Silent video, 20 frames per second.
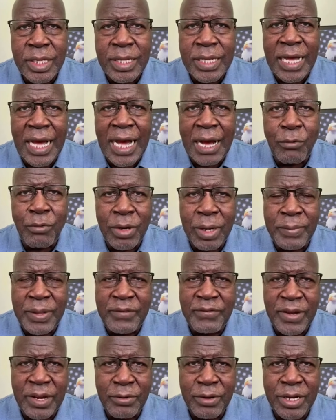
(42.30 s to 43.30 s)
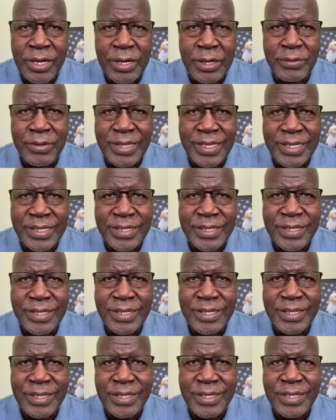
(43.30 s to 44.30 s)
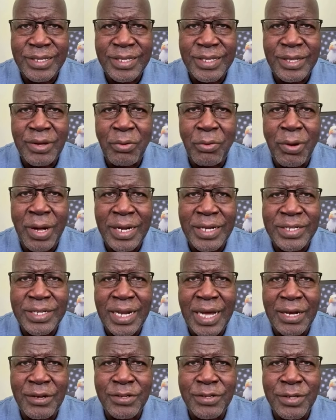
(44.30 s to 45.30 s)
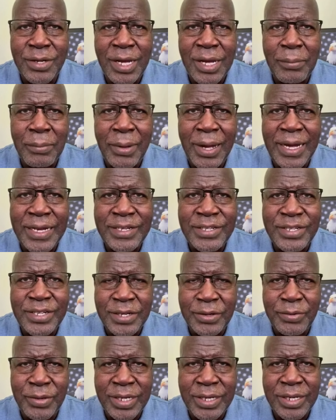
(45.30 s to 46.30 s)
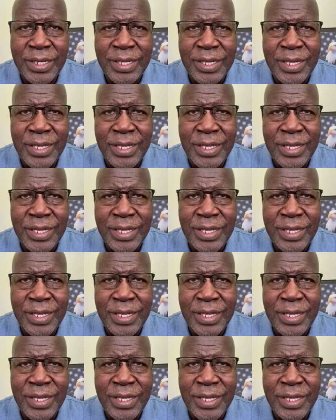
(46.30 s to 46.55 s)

Now, I want to be very clear with this. While it's a house buying secret,